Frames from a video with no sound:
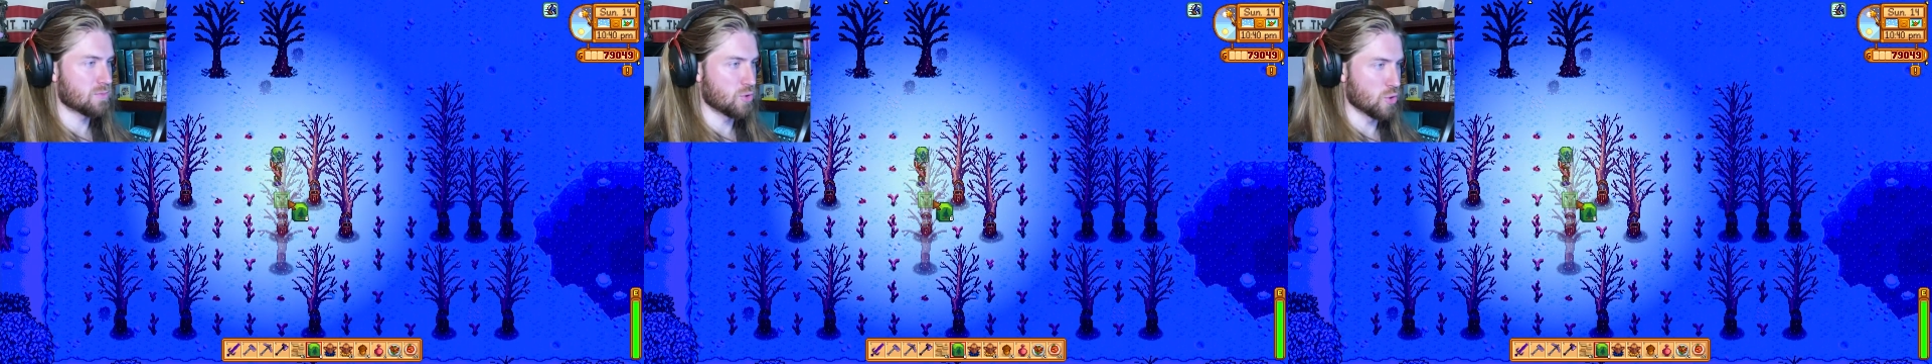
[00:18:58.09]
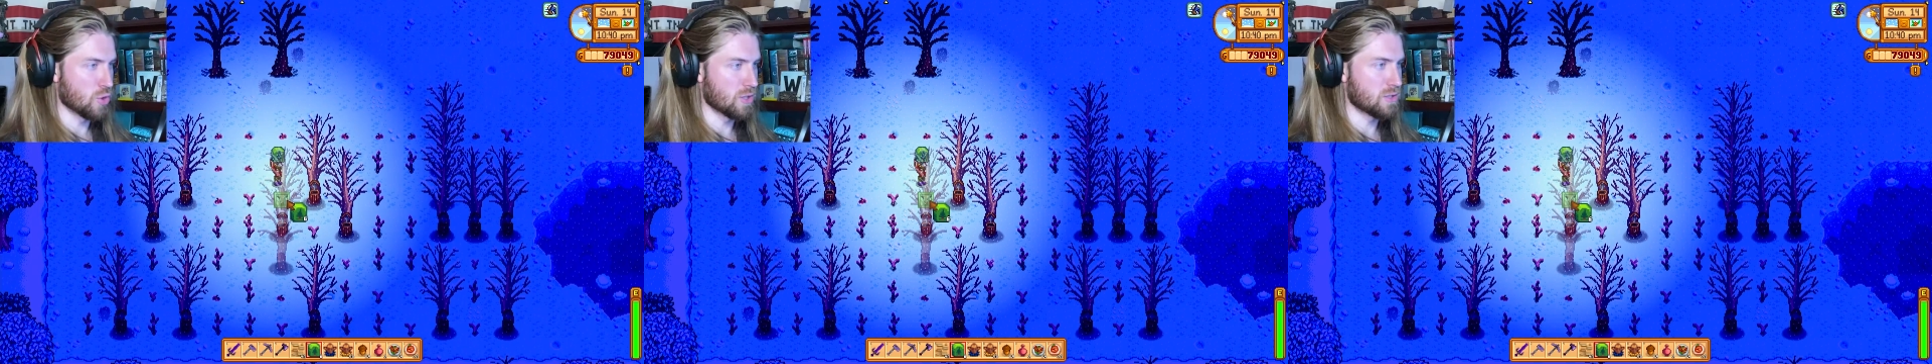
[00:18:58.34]

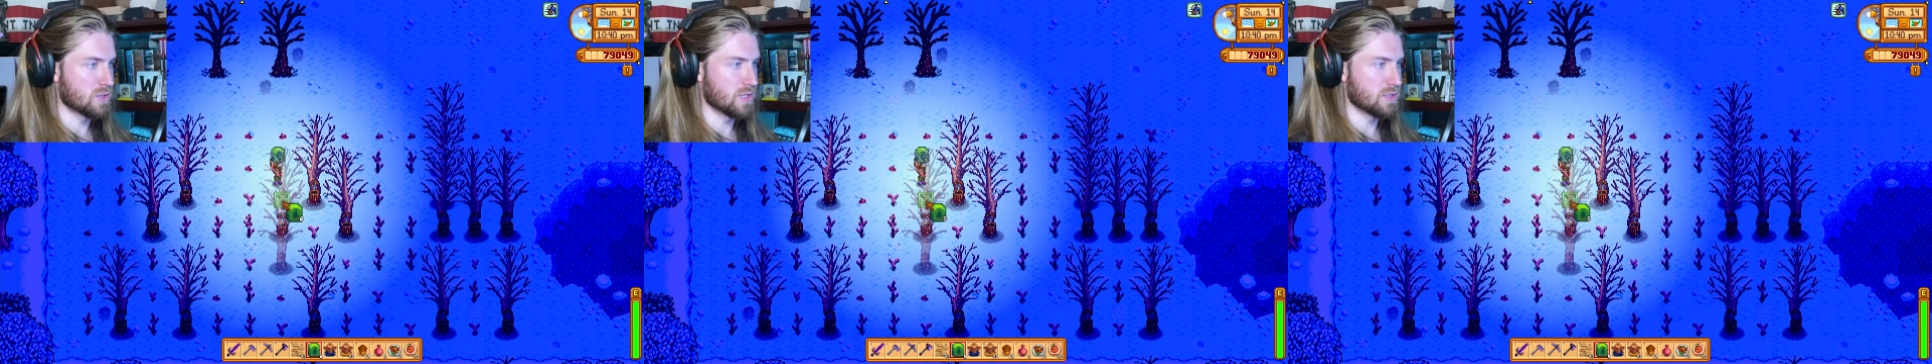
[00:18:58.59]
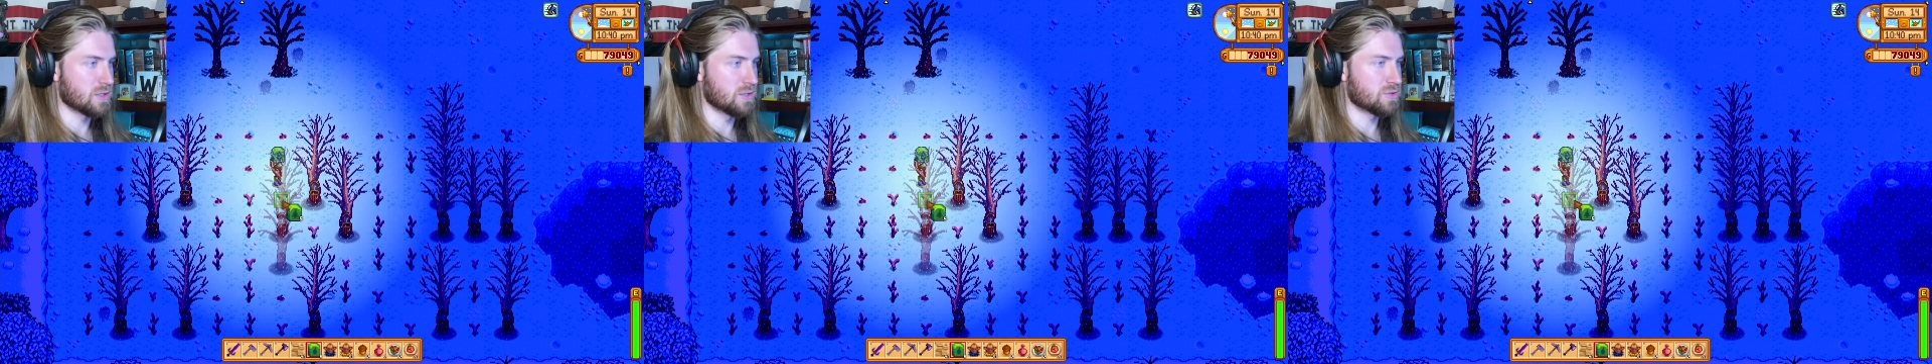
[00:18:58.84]
good,
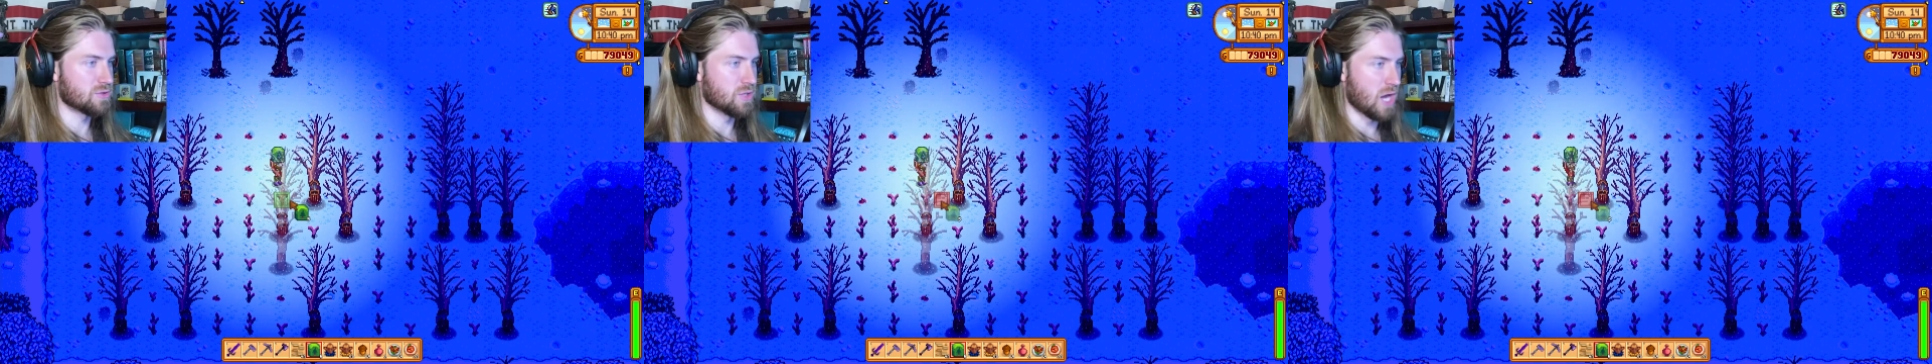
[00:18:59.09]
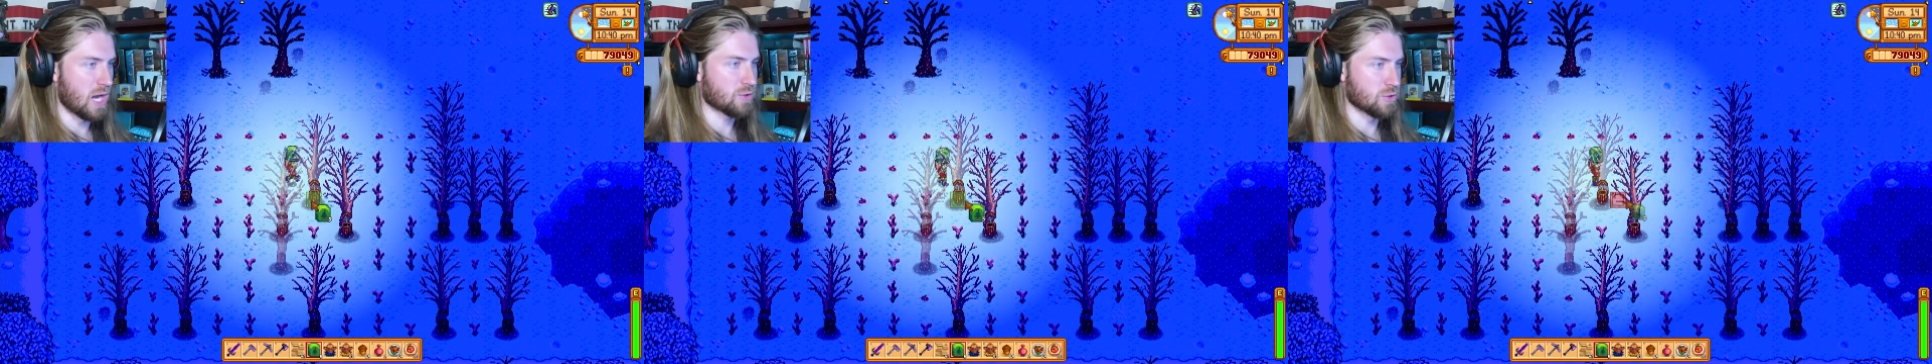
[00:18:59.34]
this is
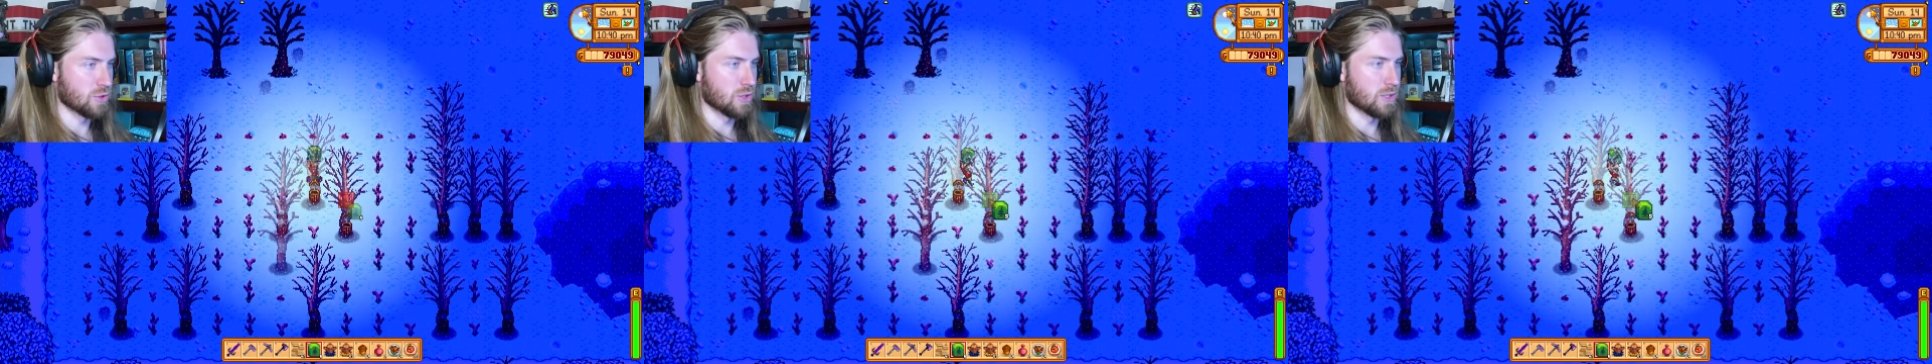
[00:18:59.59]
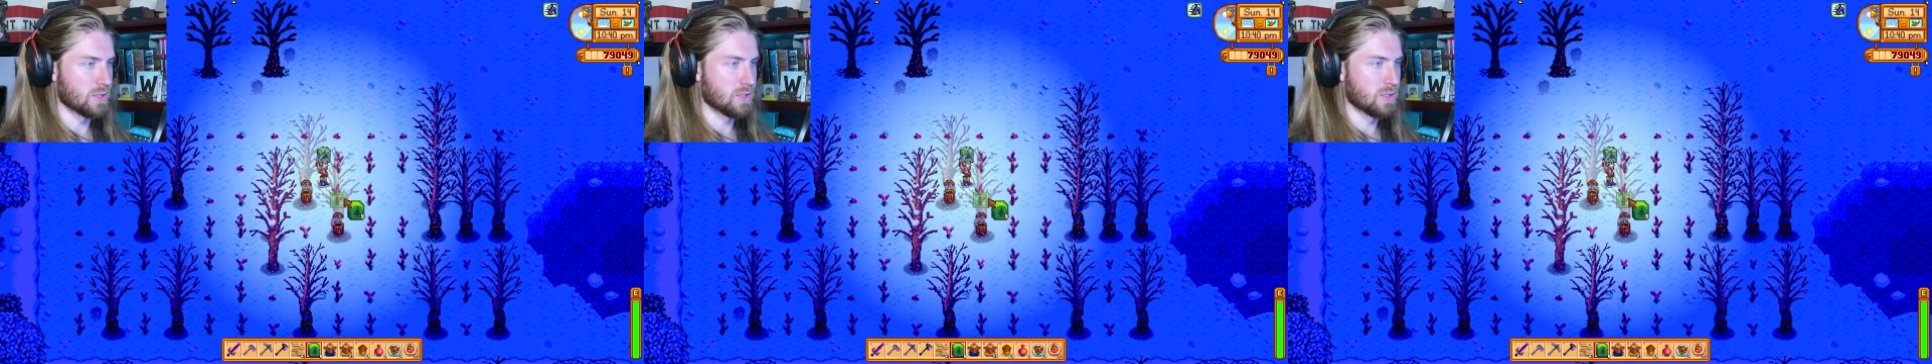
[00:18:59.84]
not
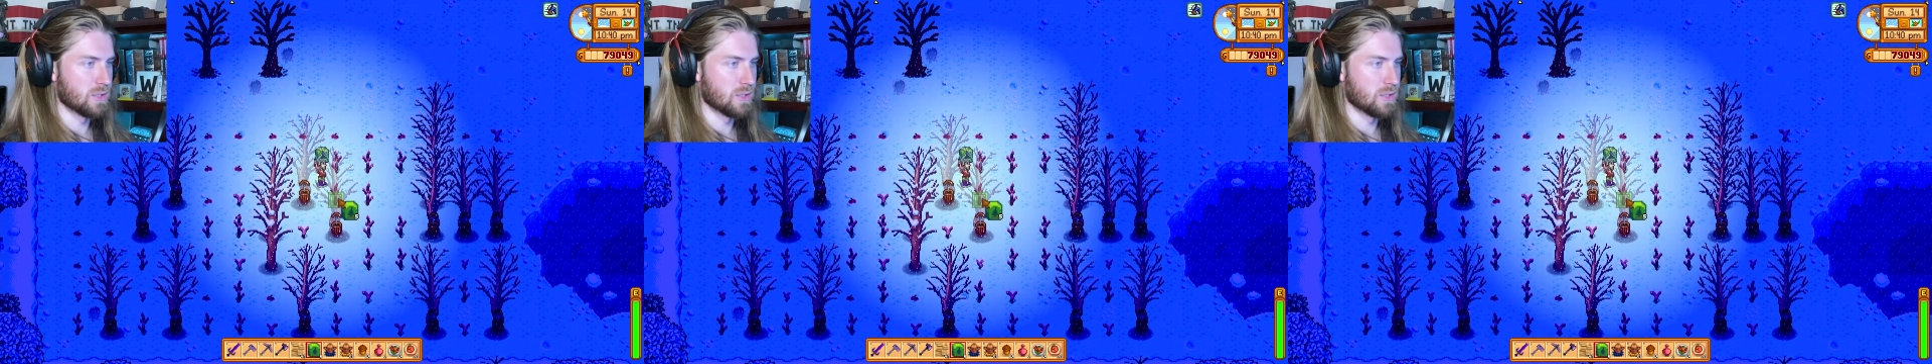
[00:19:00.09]
good,